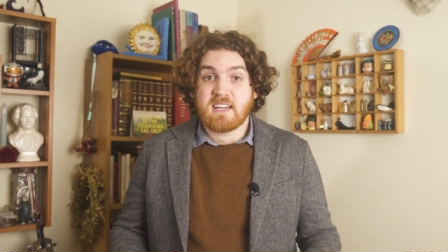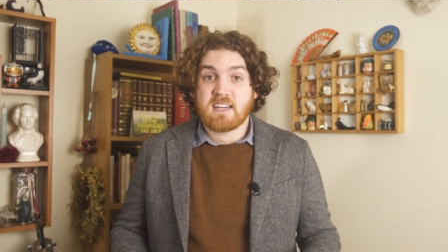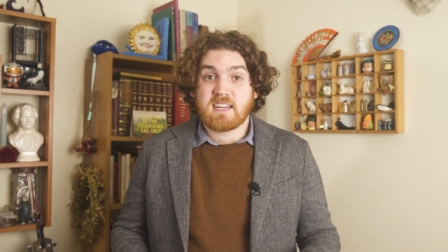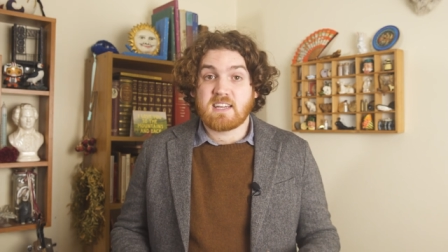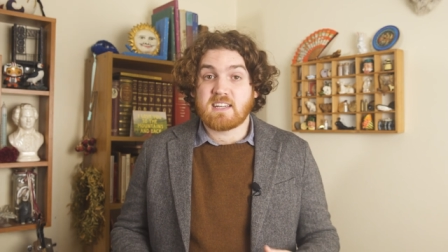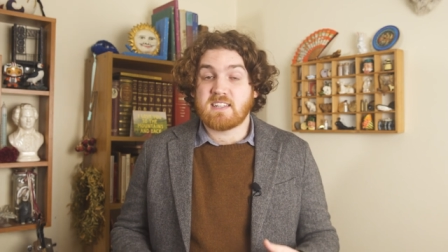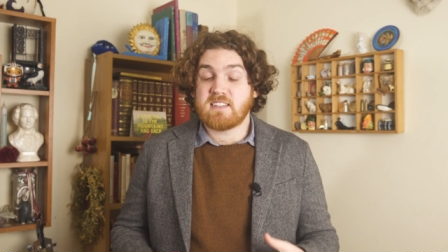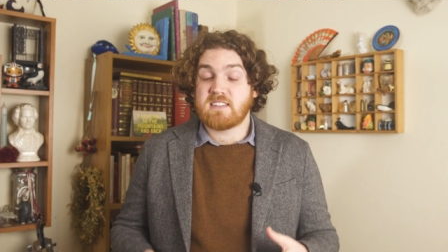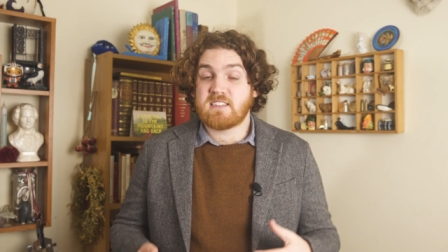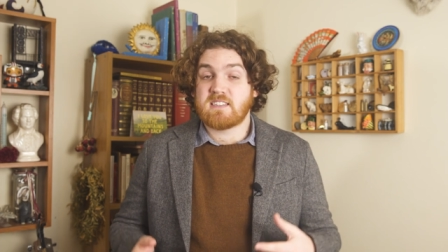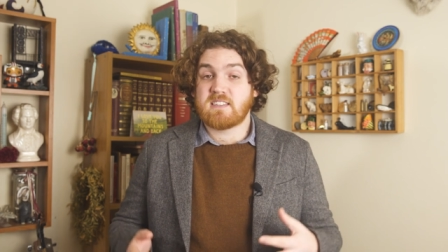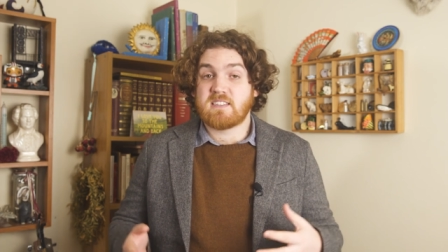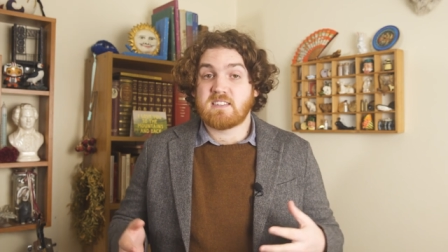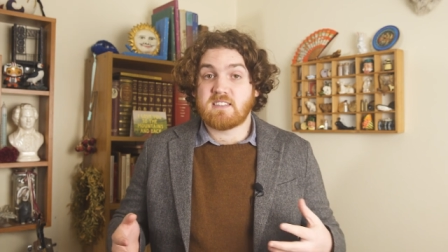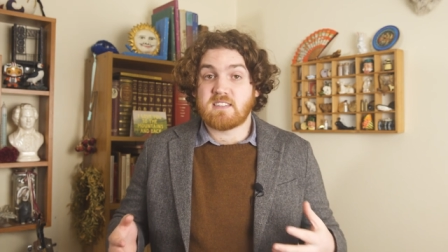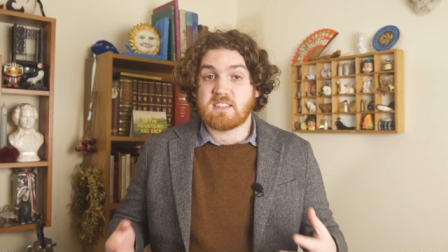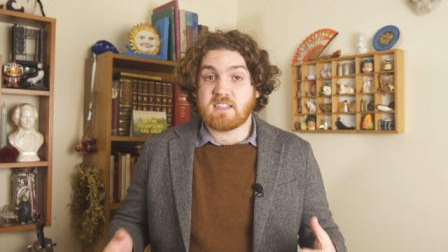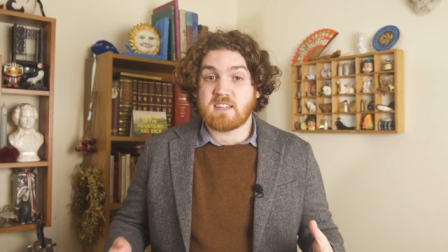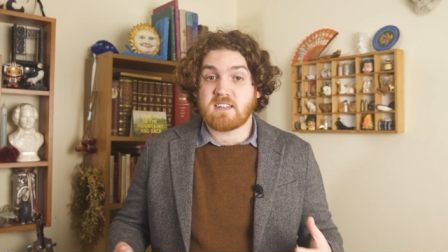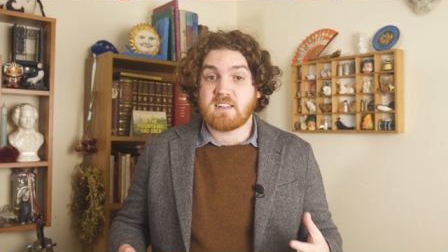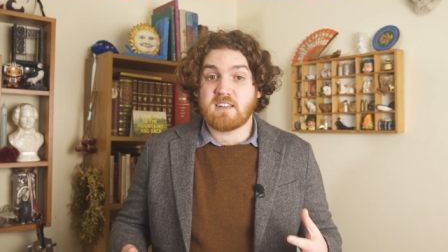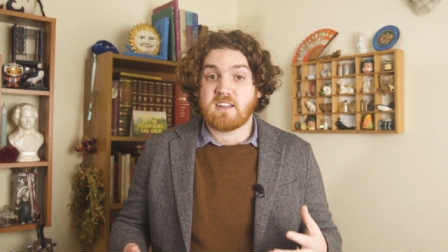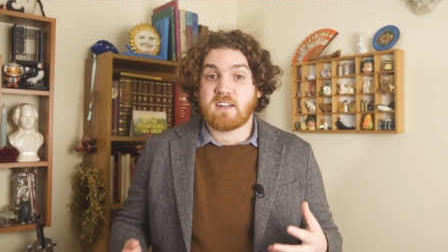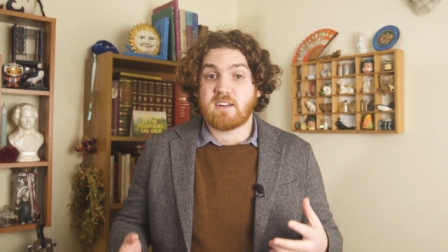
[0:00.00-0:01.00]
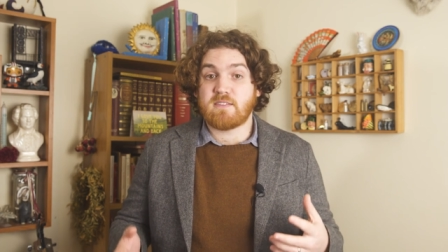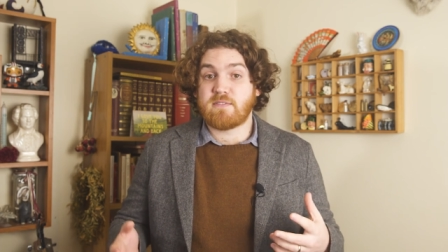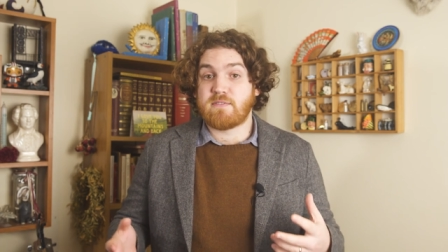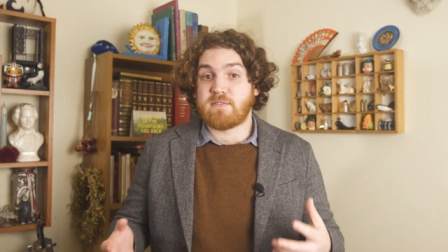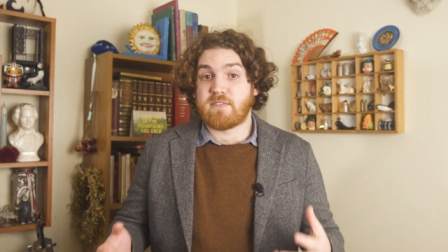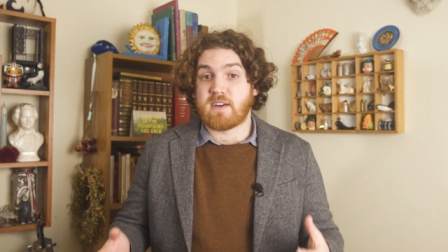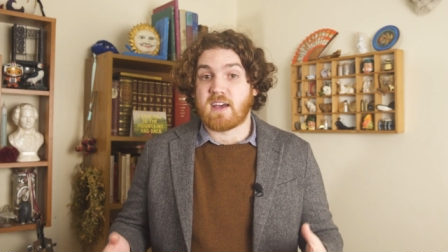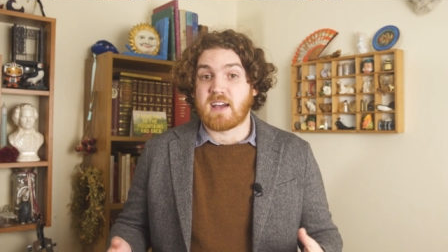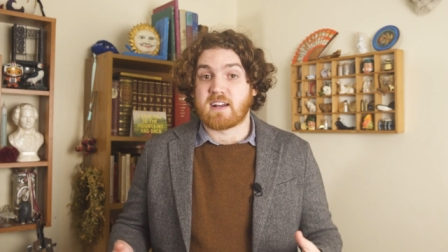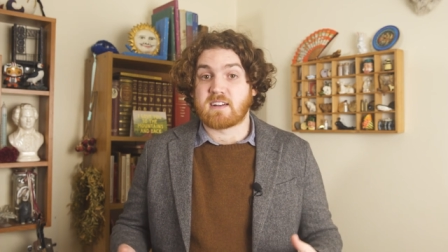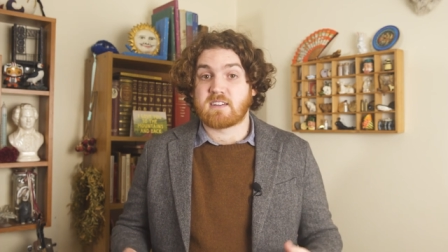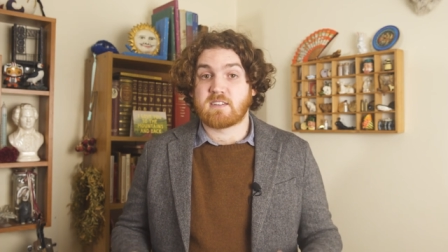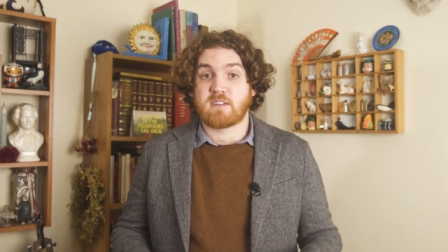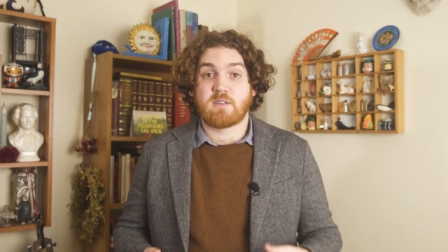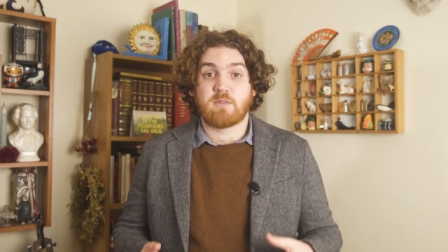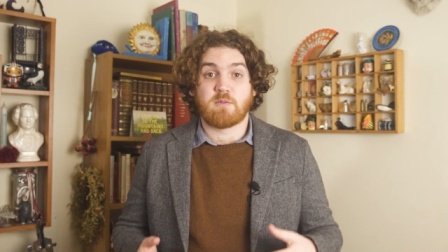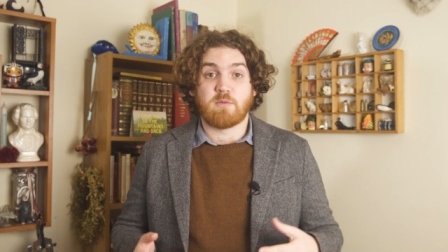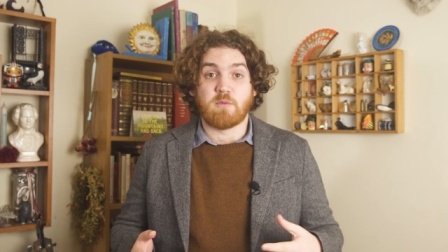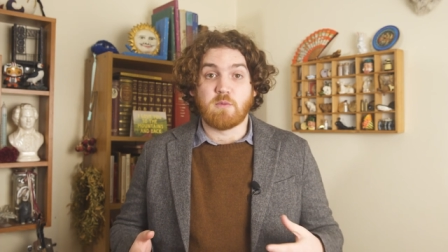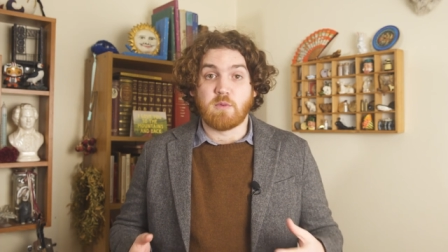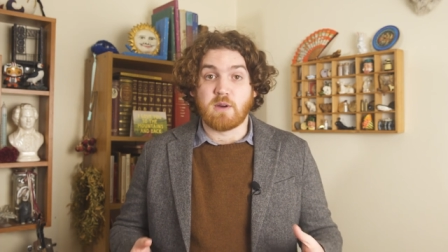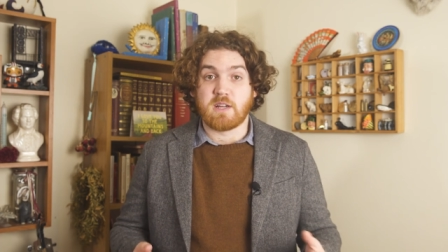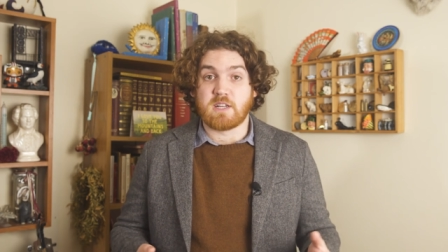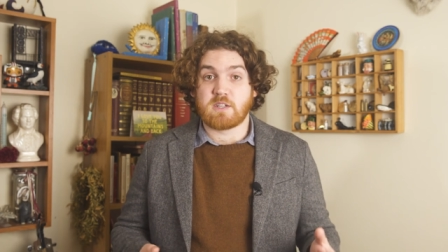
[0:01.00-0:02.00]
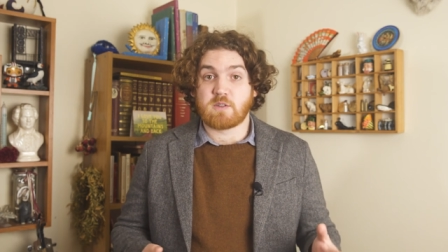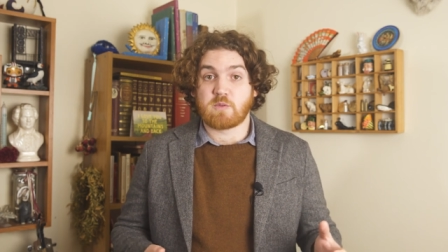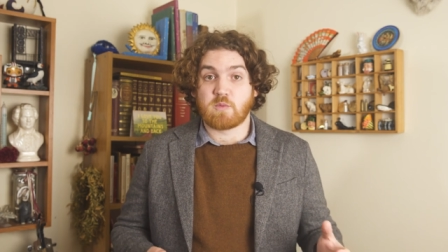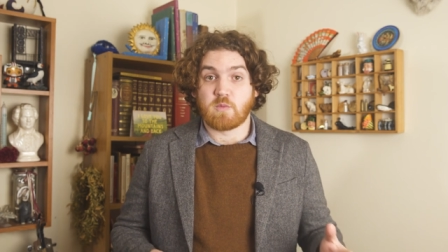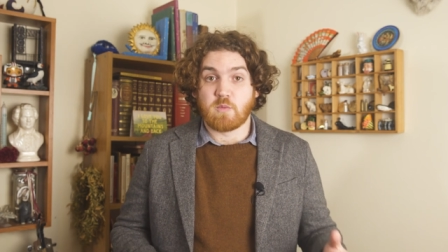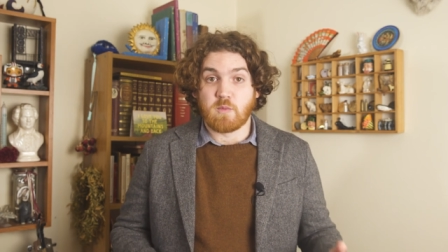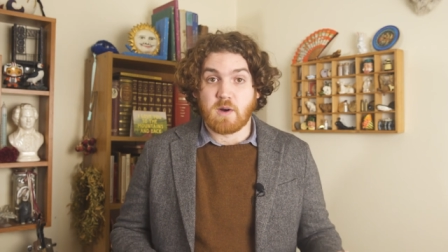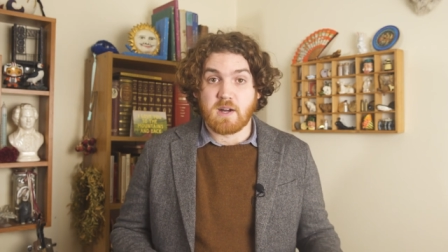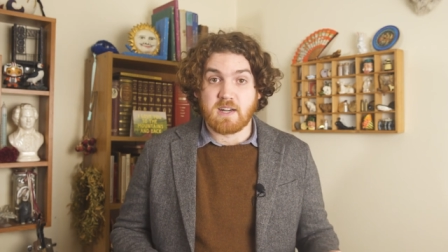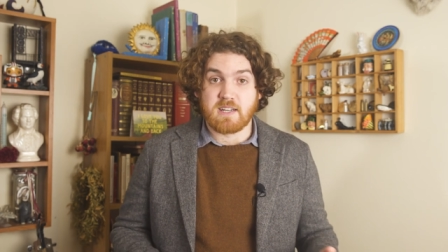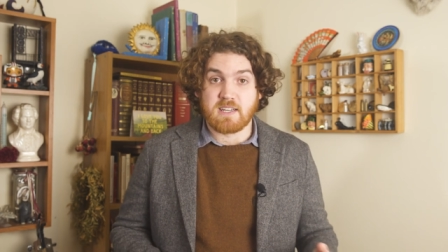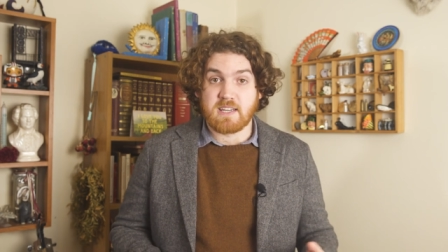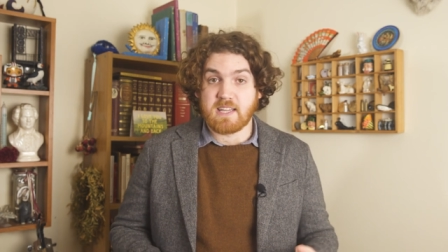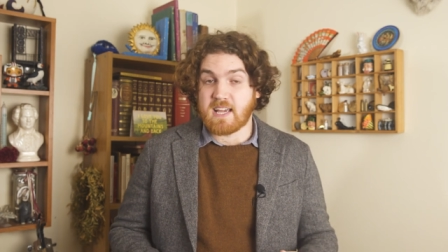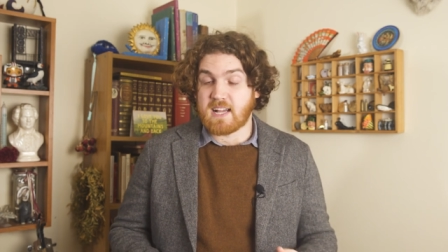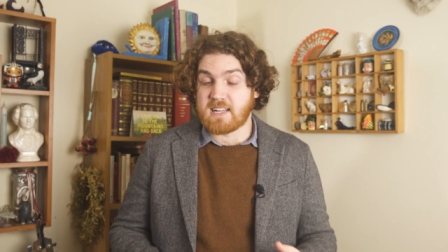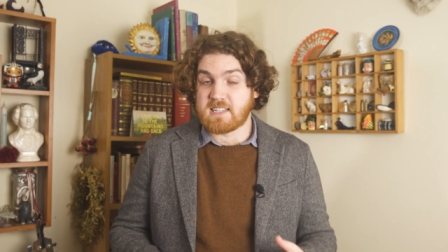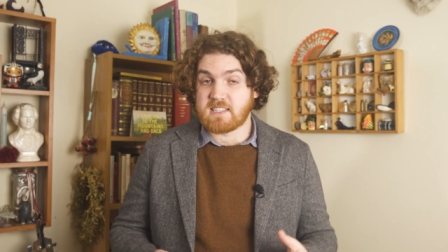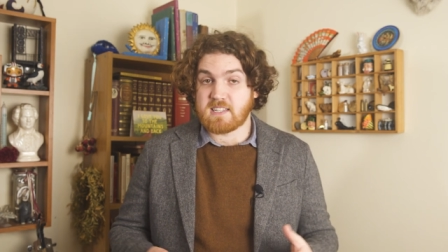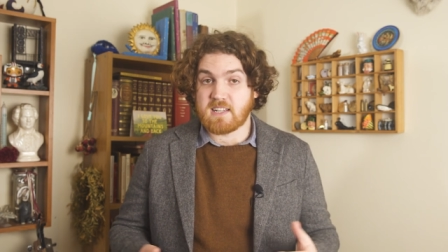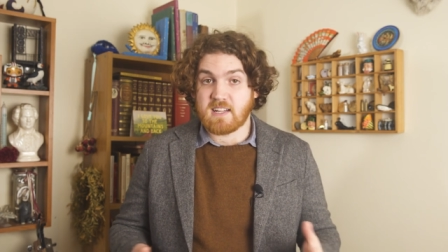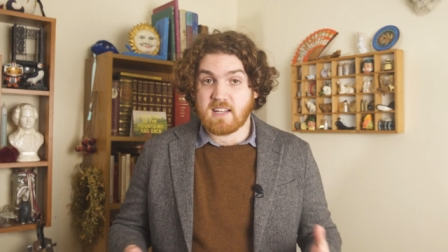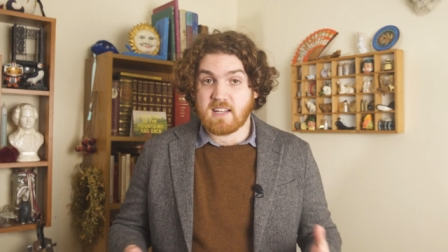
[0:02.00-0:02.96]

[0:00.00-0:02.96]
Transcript: can still affect which one gets